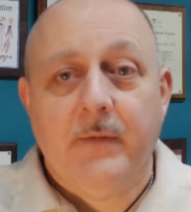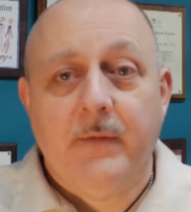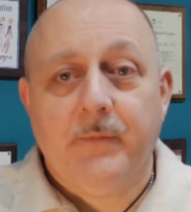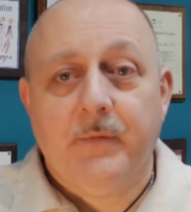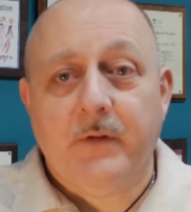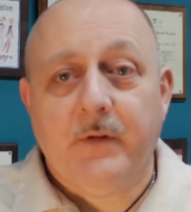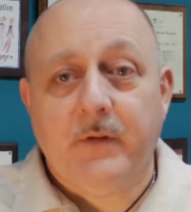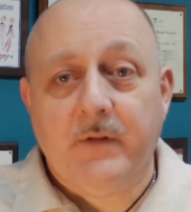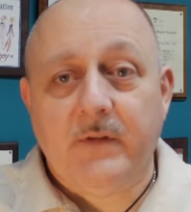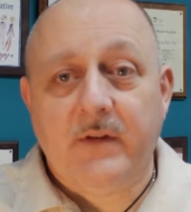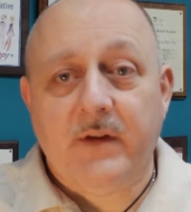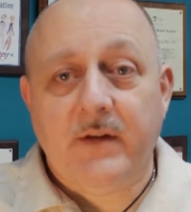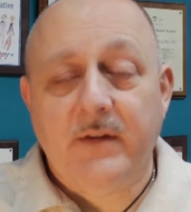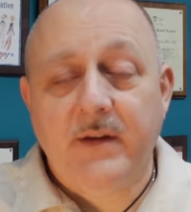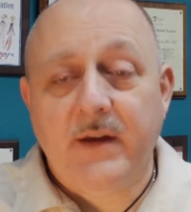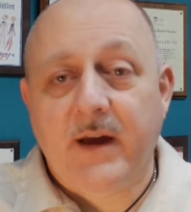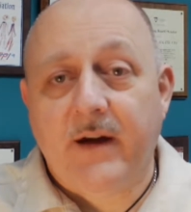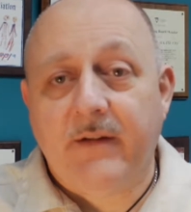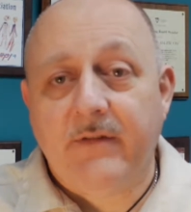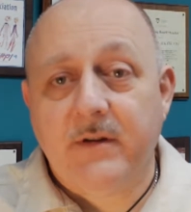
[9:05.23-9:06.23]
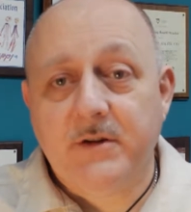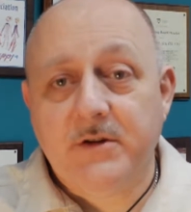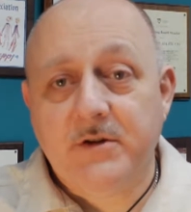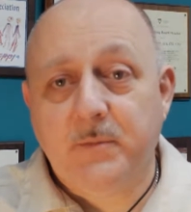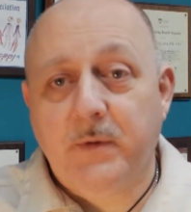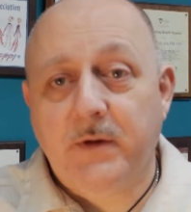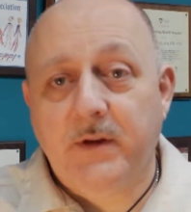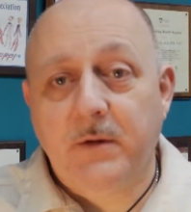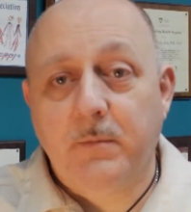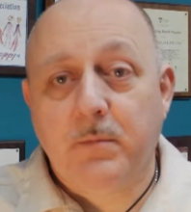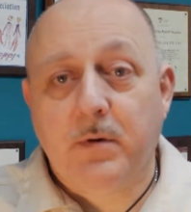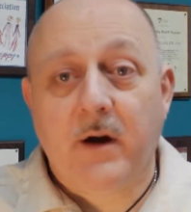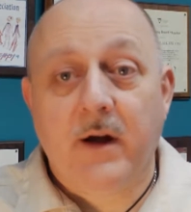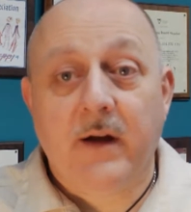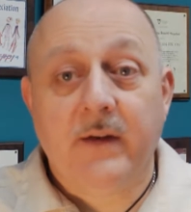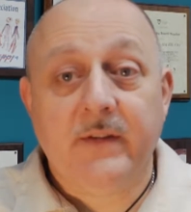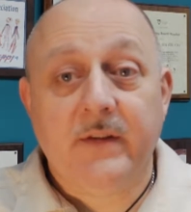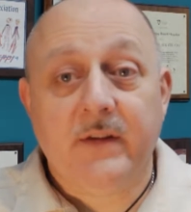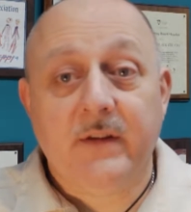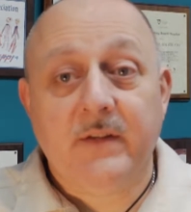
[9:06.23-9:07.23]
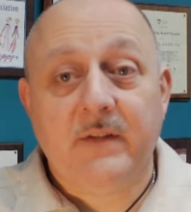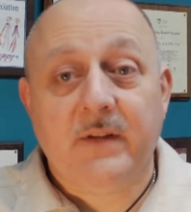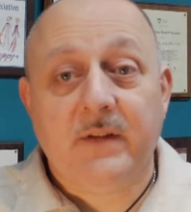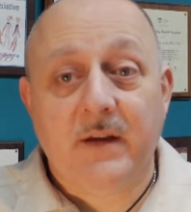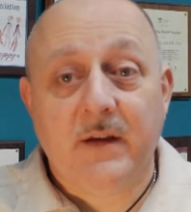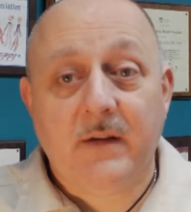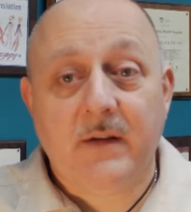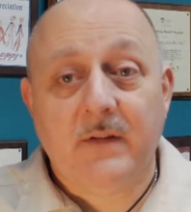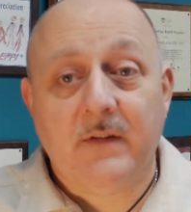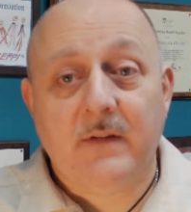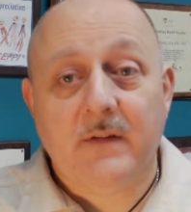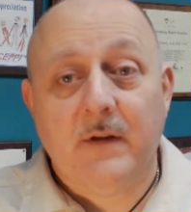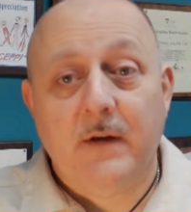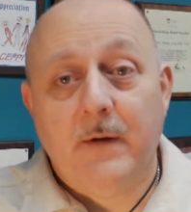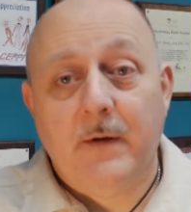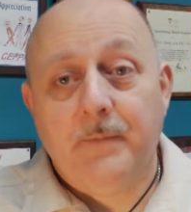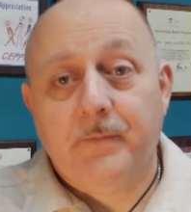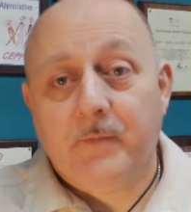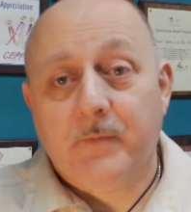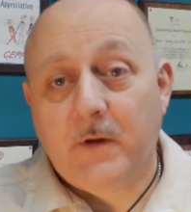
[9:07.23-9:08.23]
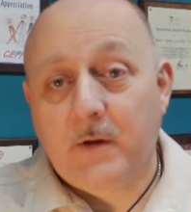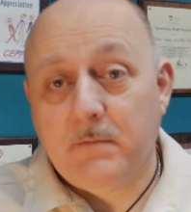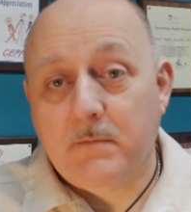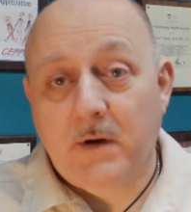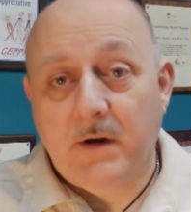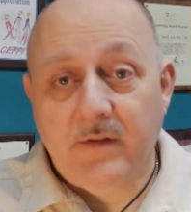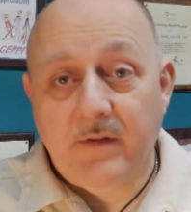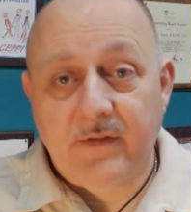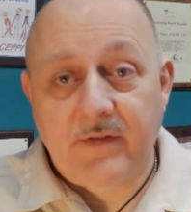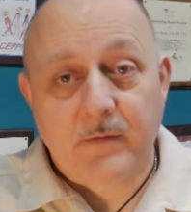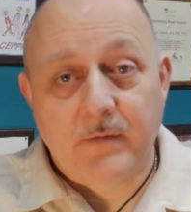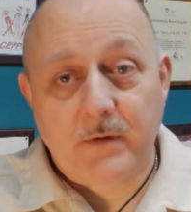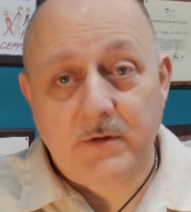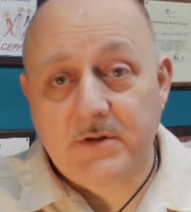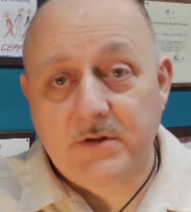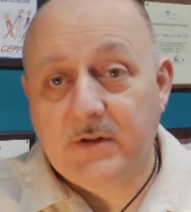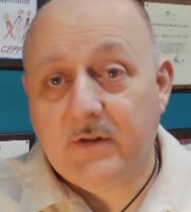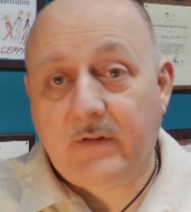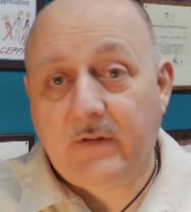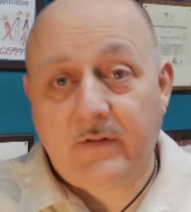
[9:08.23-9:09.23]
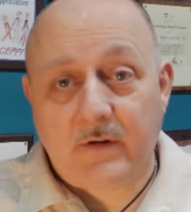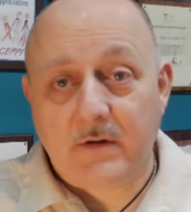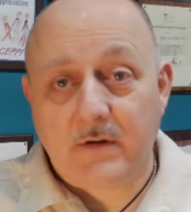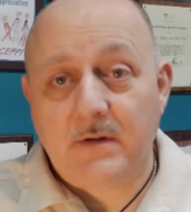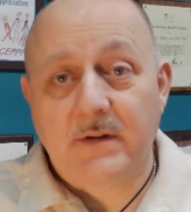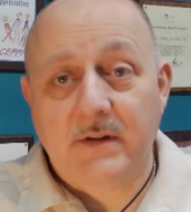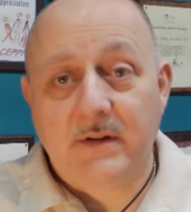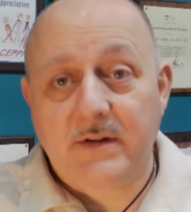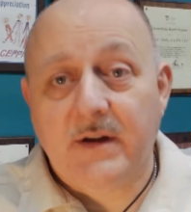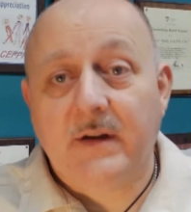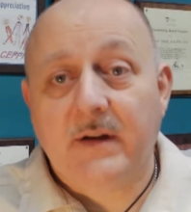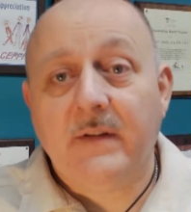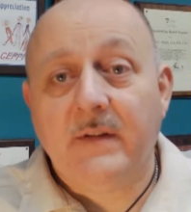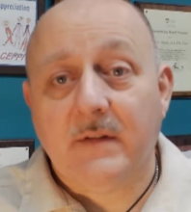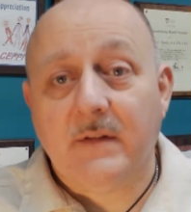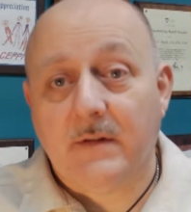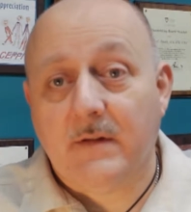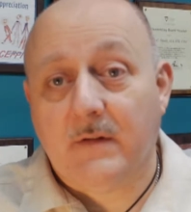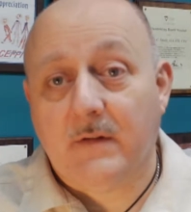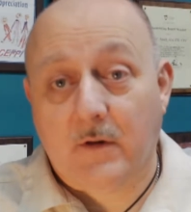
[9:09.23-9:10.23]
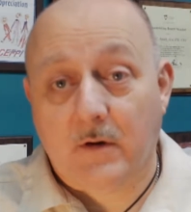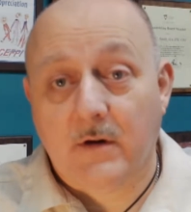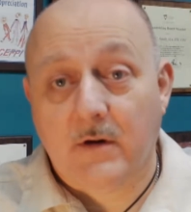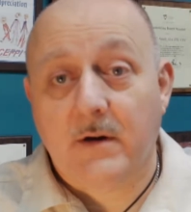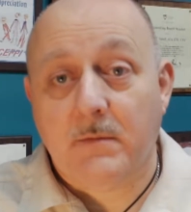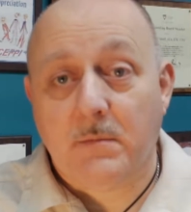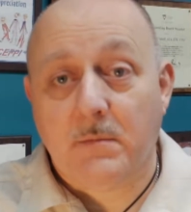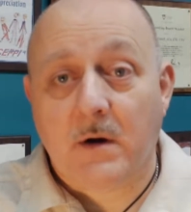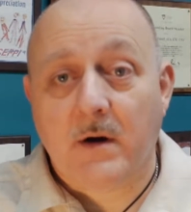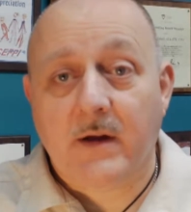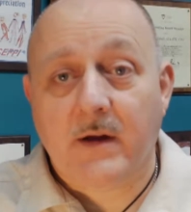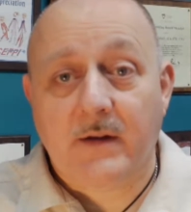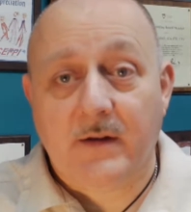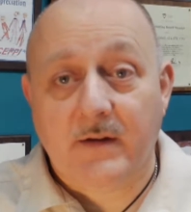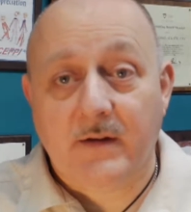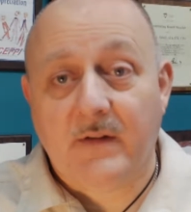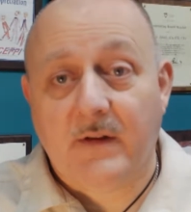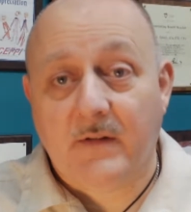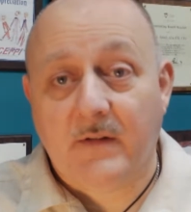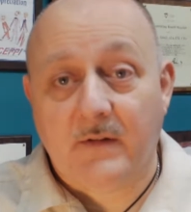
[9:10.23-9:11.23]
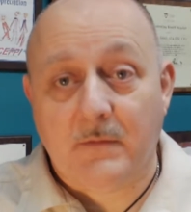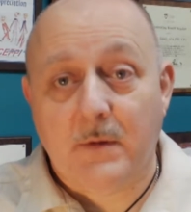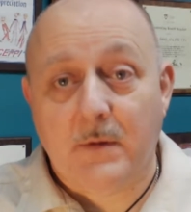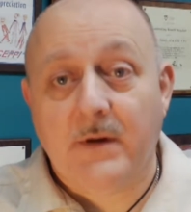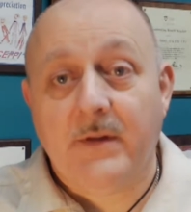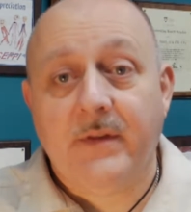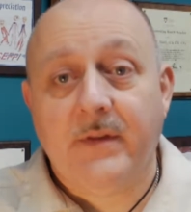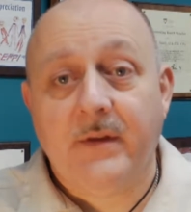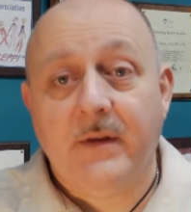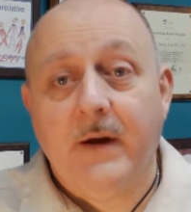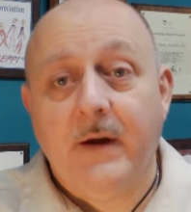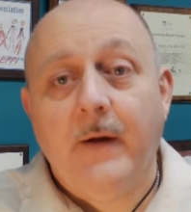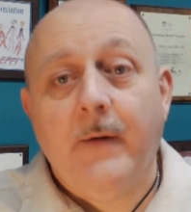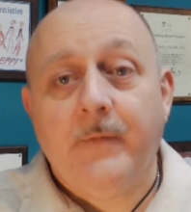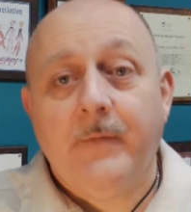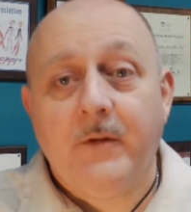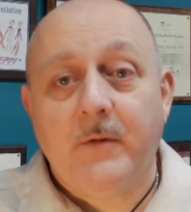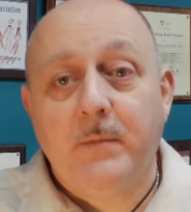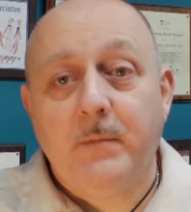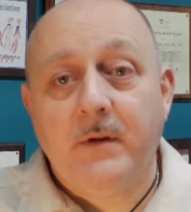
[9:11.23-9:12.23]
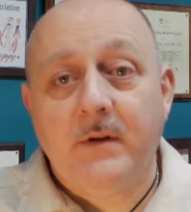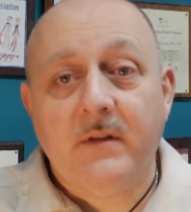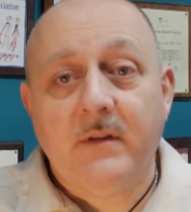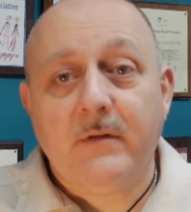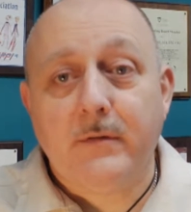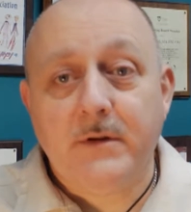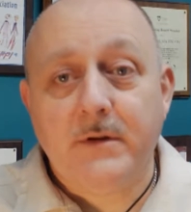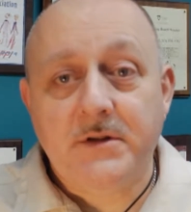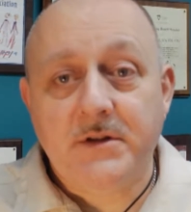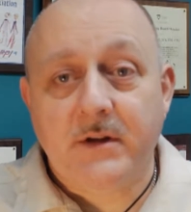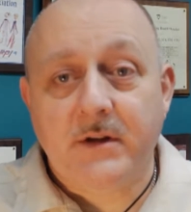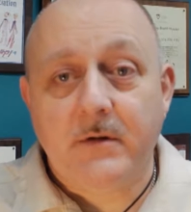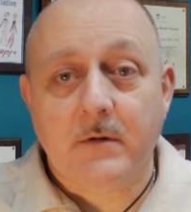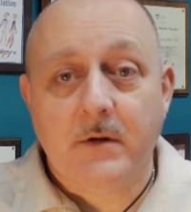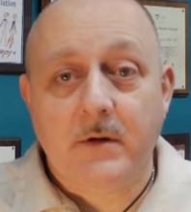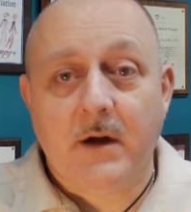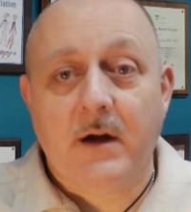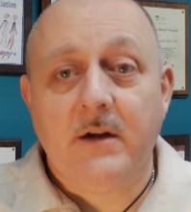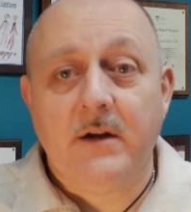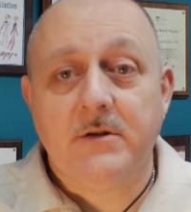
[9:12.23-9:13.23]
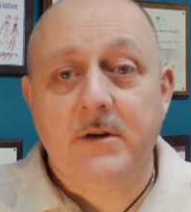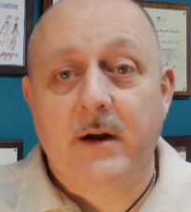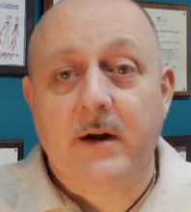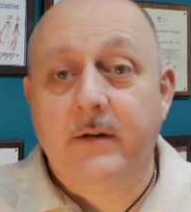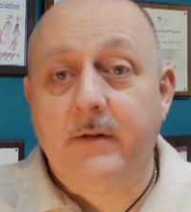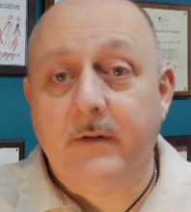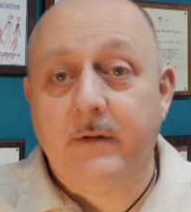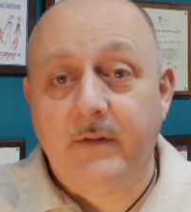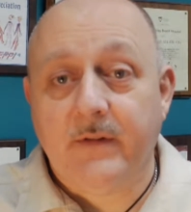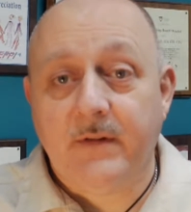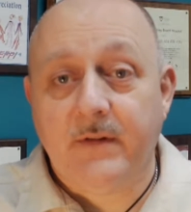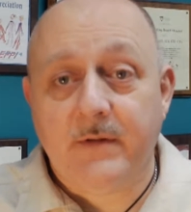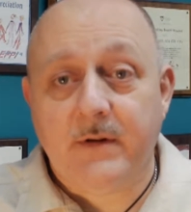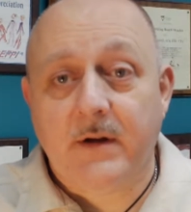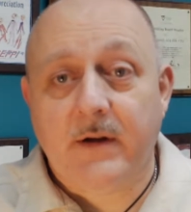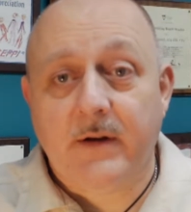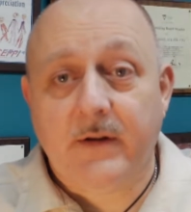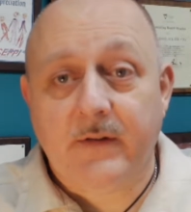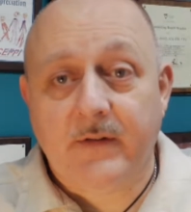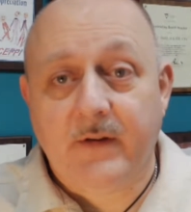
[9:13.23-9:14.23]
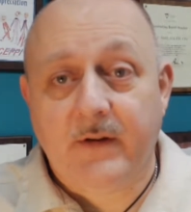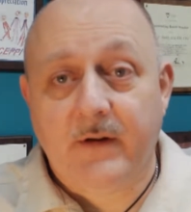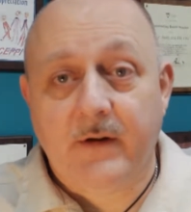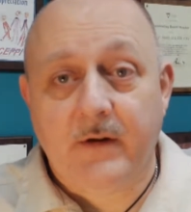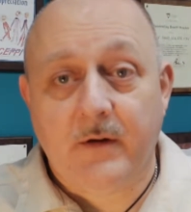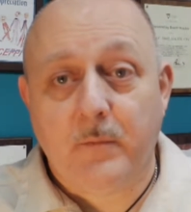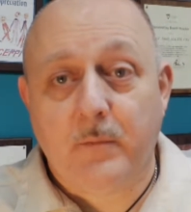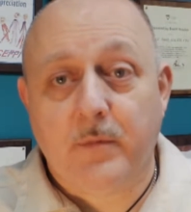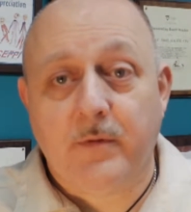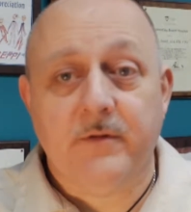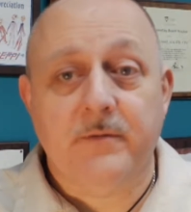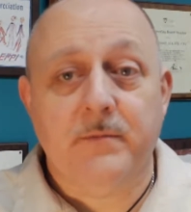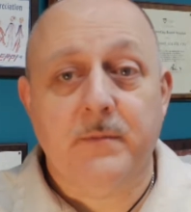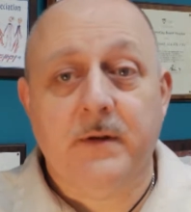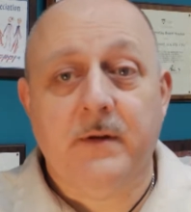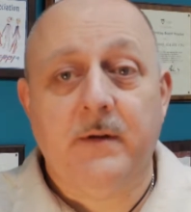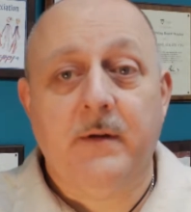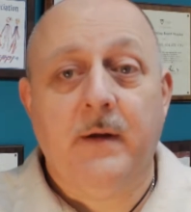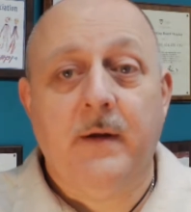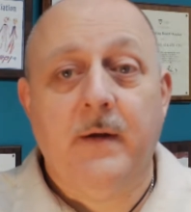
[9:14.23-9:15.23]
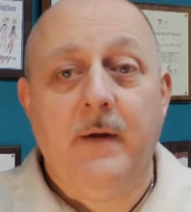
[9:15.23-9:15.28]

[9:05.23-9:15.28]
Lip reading: So say the average bidding process takes a month, which it certainly does in this current market. It takes a month to bid 3 general contractors, even on a tenant improvement.